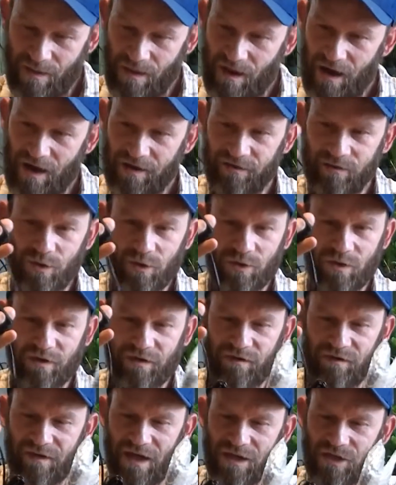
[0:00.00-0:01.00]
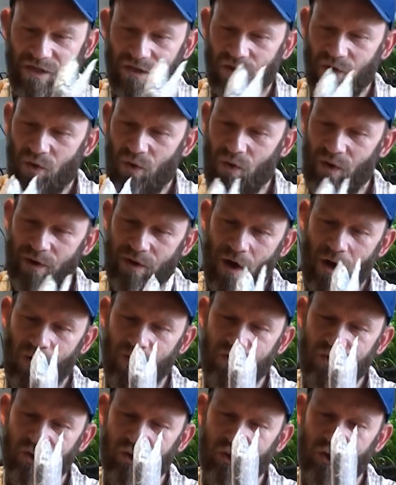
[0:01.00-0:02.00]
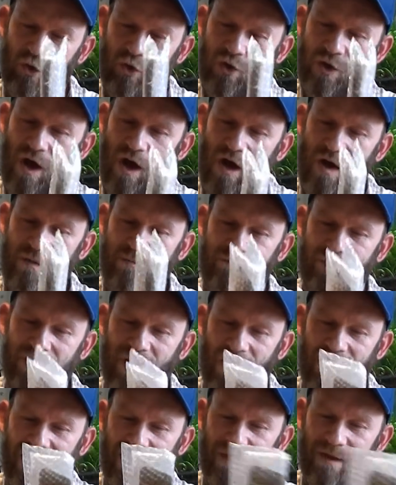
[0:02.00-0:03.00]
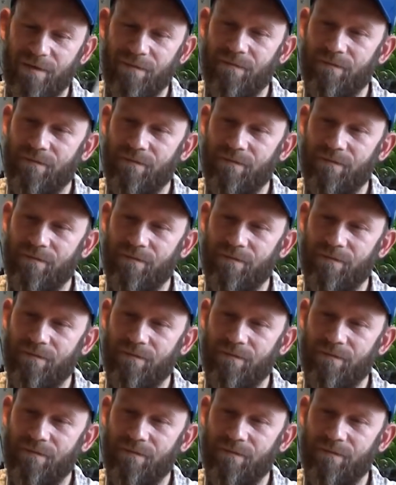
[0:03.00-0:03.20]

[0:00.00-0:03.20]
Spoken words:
Has a little extension cord. Oh, you could unplug it.